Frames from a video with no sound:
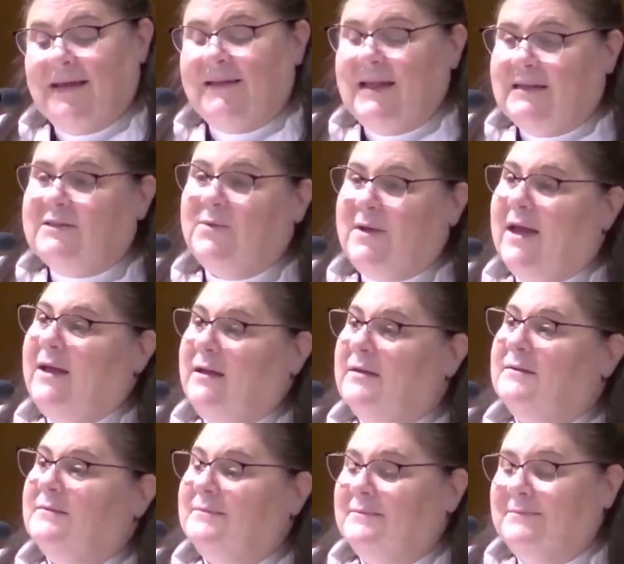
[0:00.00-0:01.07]
and that's okay
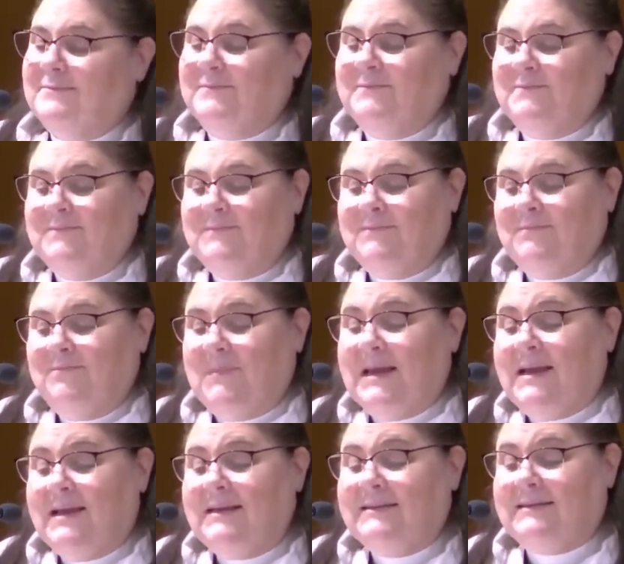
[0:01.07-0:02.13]

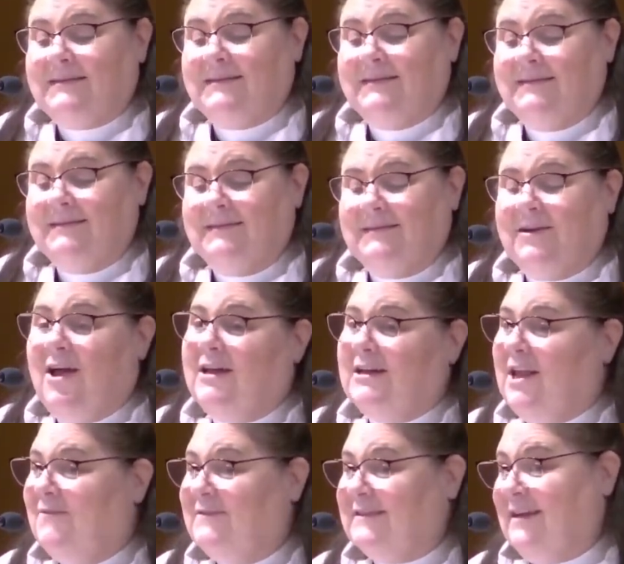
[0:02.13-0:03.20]
because God
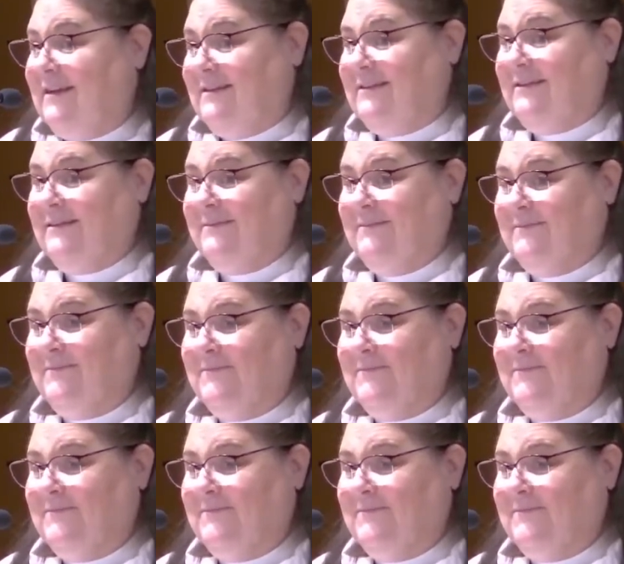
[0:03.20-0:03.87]
loves us.